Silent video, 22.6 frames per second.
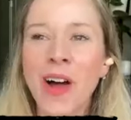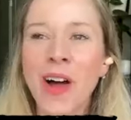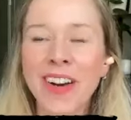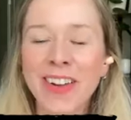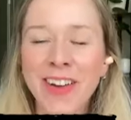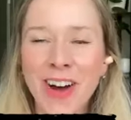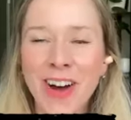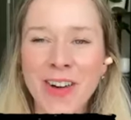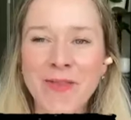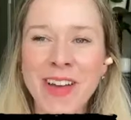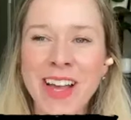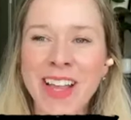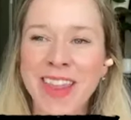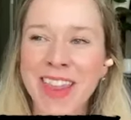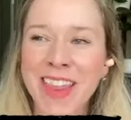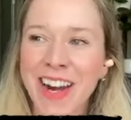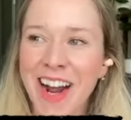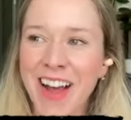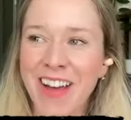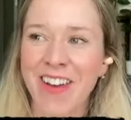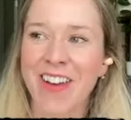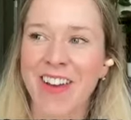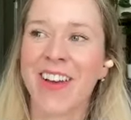one comment that
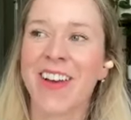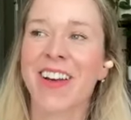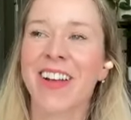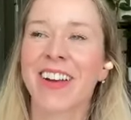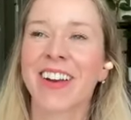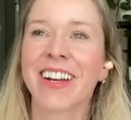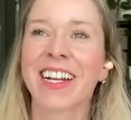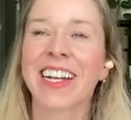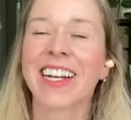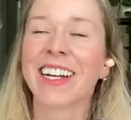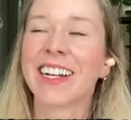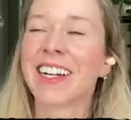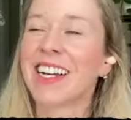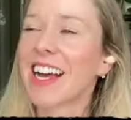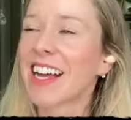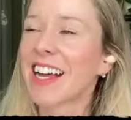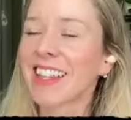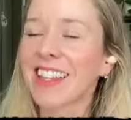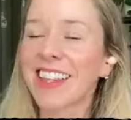I heard at